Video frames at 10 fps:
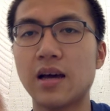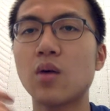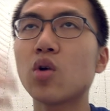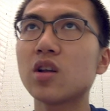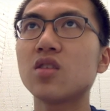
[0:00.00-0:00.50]

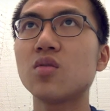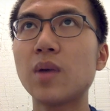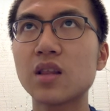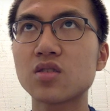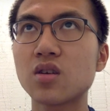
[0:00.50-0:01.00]
wanted to
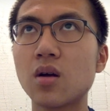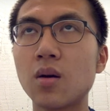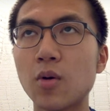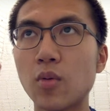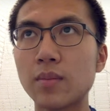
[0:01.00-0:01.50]
make this
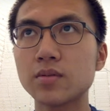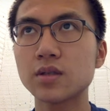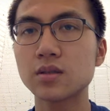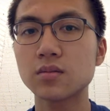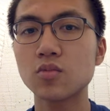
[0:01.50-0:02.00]
on a
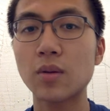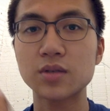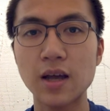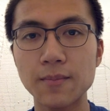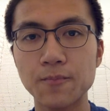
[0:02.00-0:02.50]
website.